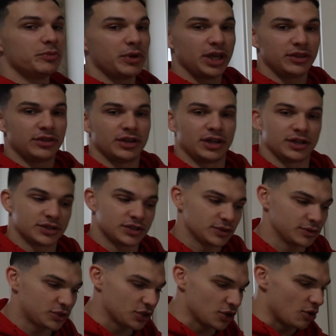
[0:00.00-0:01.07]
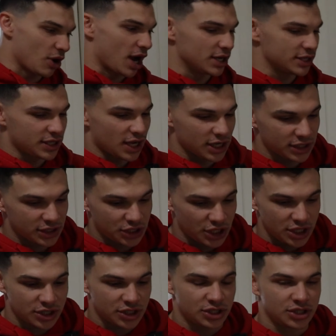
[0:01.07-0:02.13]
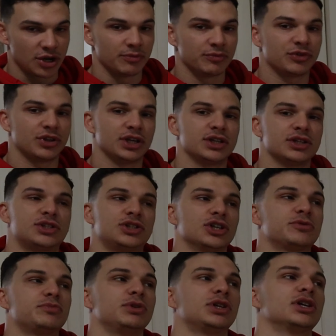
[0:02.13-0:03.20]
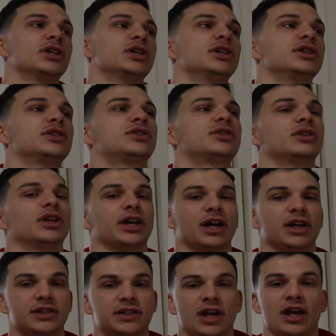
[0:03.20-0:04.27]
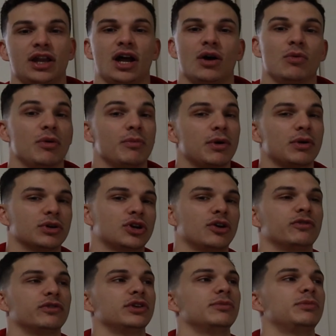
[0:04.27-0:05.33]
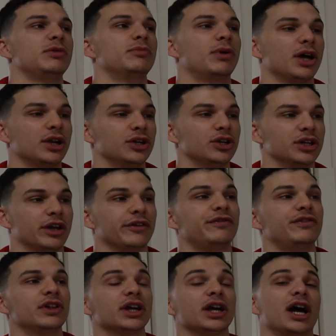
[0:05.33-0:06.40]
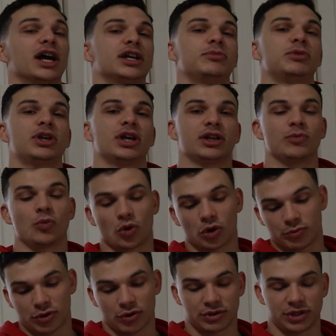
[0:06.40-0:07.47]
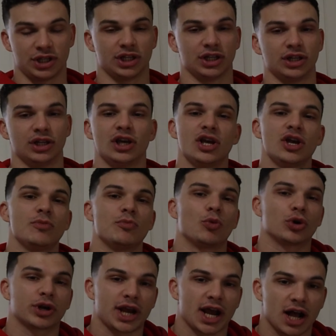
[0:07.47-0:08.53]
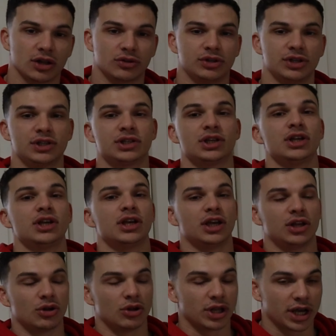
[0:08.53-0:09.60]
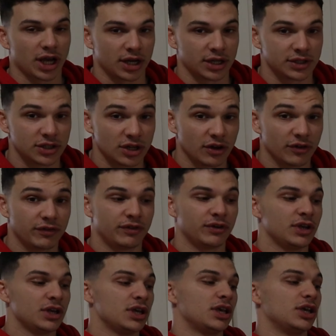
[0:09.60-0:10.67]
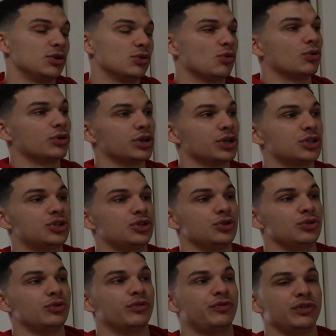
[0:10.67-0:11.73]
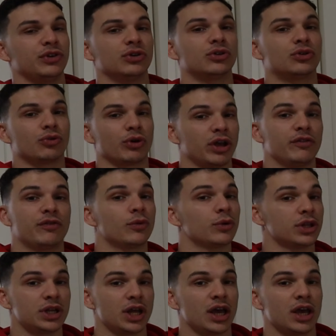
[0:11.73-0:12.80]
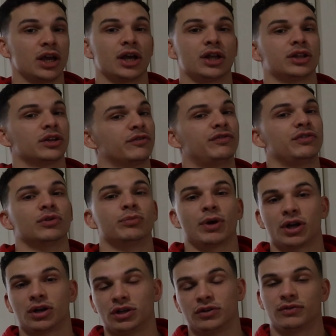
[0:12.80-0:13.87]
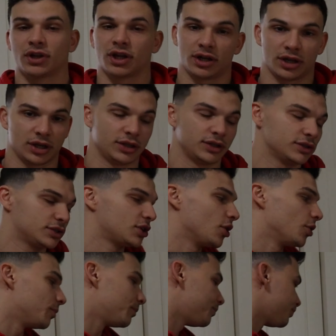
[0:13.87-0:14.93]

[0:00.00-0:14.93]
main things. So I decided to change some things just because, like I said, I want my recovery to be better, and I feel like I could be getting more protein in, more calories, and all that kind of stuff in order to feel great for the day and then feel better even at night. So